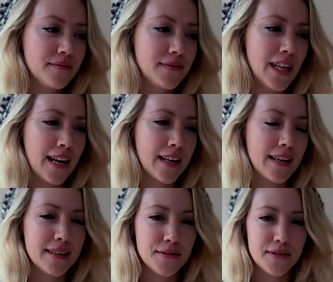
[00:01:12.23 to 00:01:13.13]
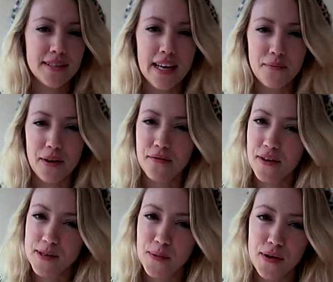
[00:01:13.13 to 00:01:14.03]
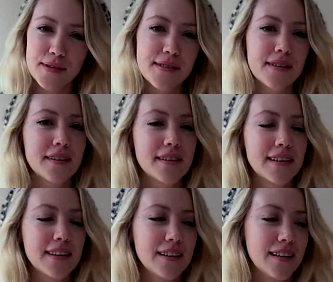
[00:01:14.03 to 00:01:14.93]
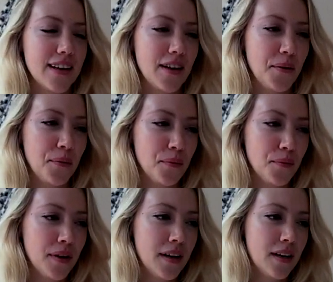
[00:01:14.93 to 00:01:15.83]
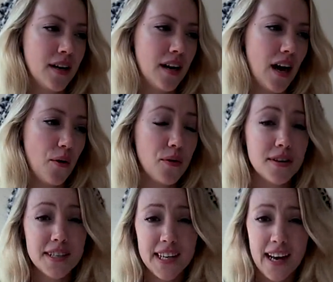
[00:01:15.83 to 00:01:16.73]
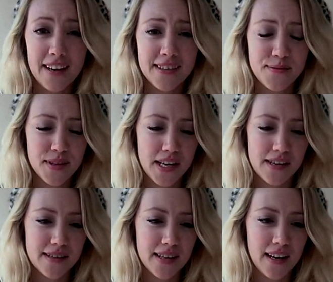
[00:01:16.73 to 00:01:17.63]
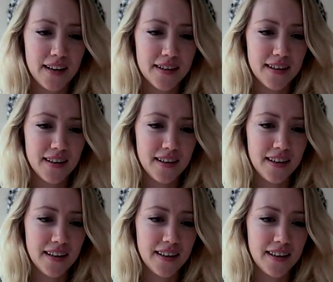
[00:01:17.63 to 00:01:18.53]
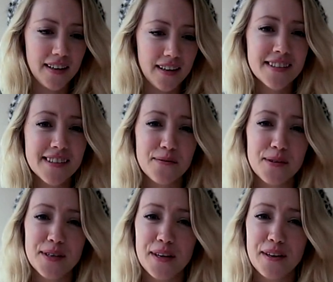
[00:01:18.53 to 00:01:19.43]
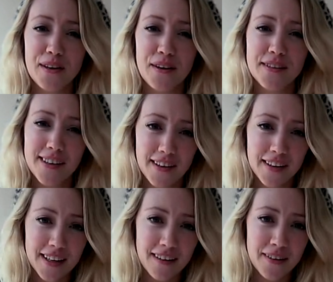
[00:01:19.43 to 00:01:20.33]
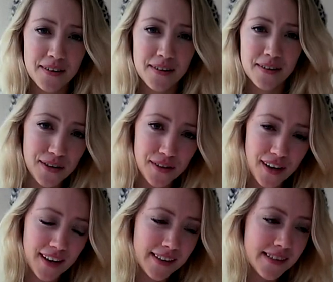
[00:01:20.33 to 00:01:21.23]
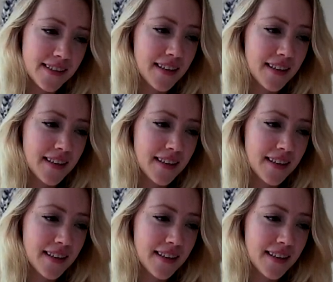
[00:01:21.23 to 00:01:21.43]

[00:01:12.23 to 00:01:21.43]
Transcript: like I sort of said in my first post, I want to share some things that lessons I wish I'd learnt earlier with you guys.